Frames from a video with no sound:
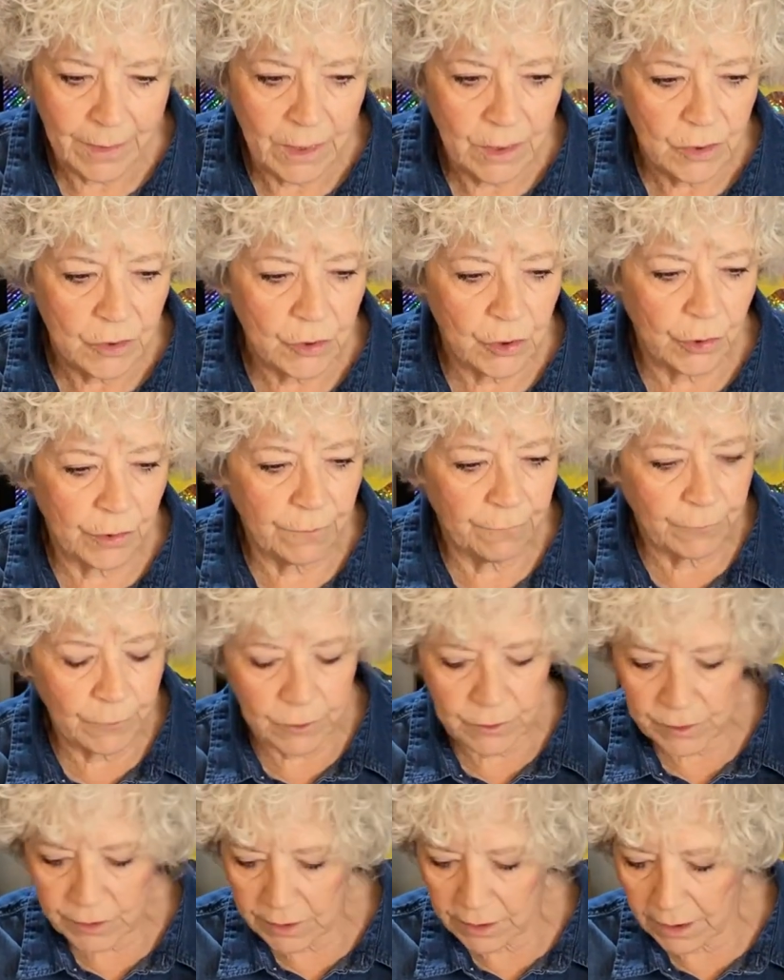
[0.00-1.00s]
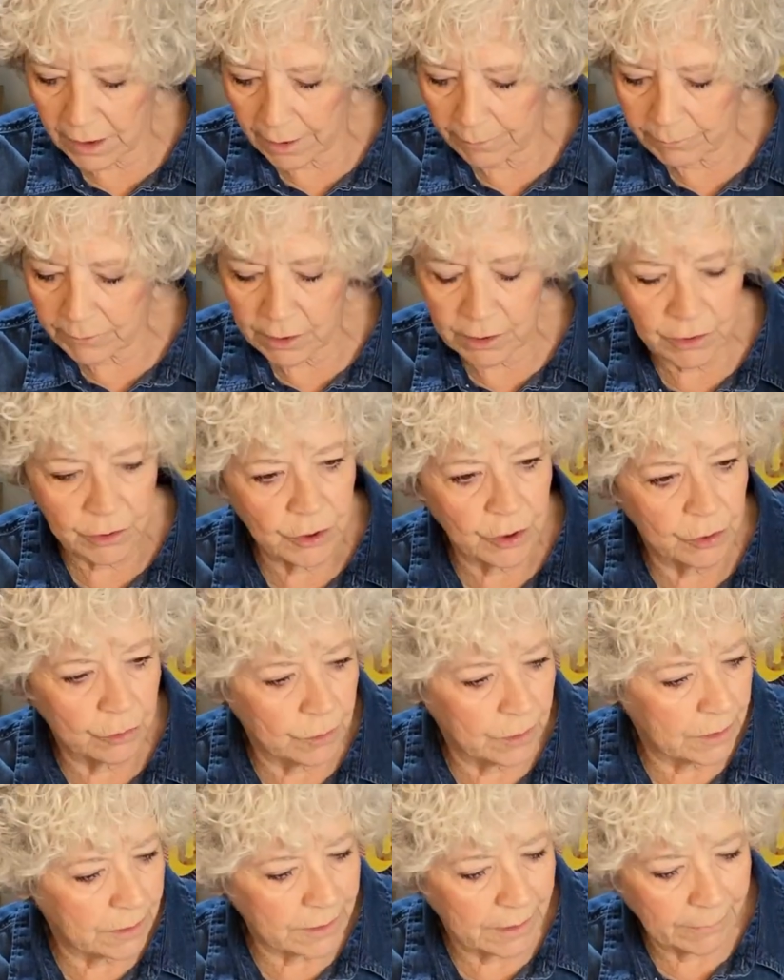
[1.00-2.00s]
So the first thing I'm going to do
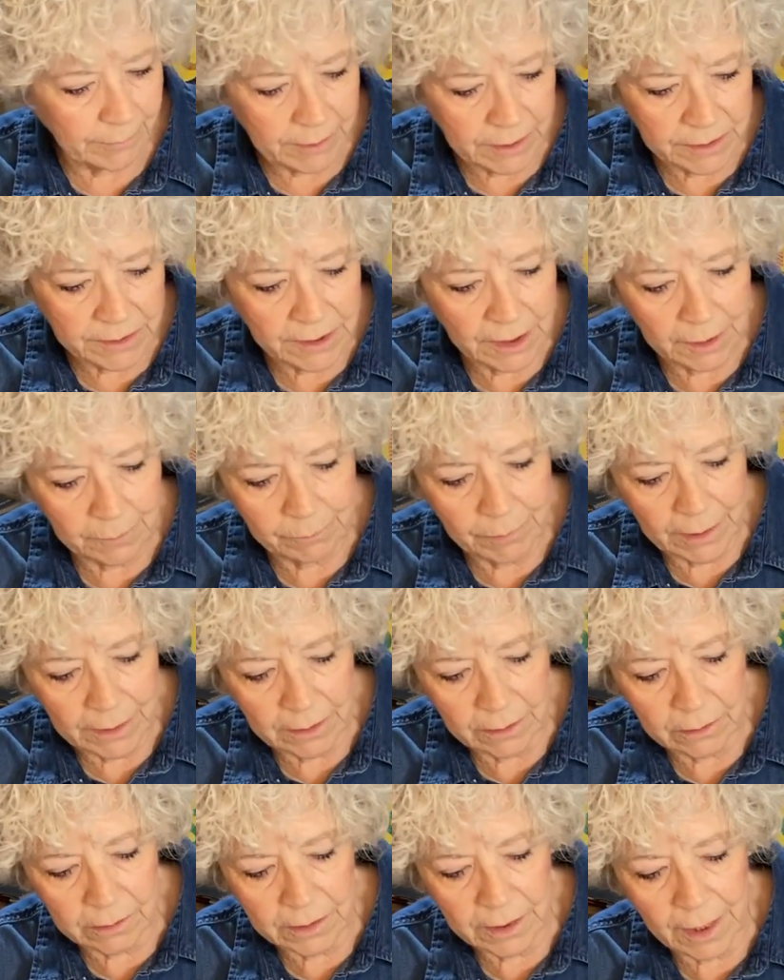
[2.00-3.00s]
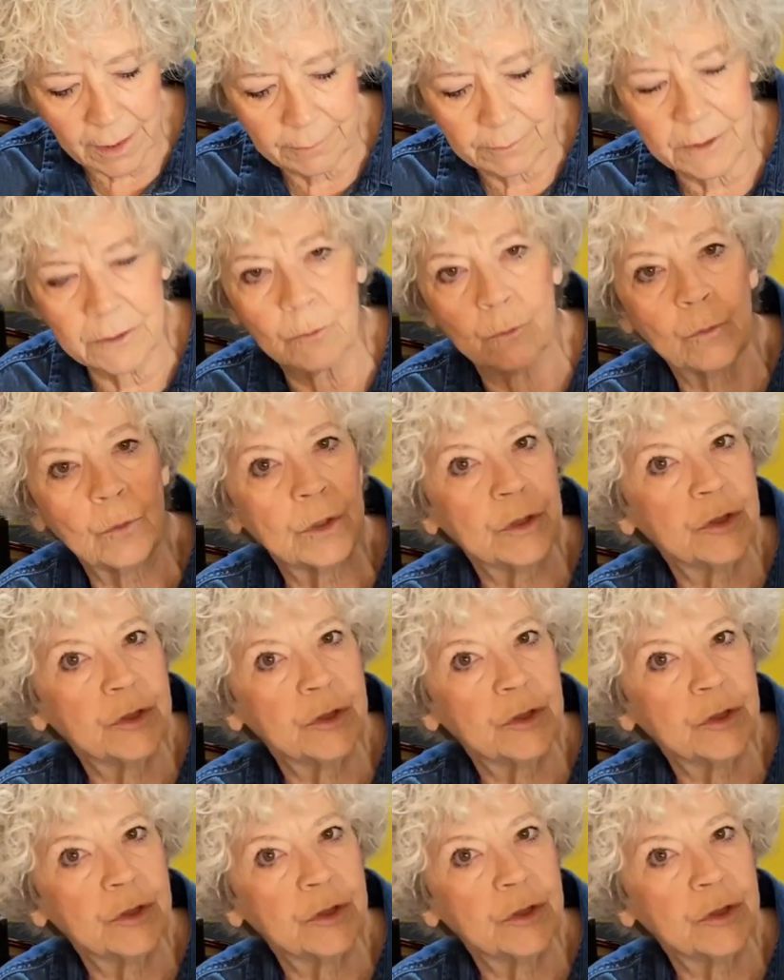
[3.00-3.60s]
is I'm going to take my little cup. We're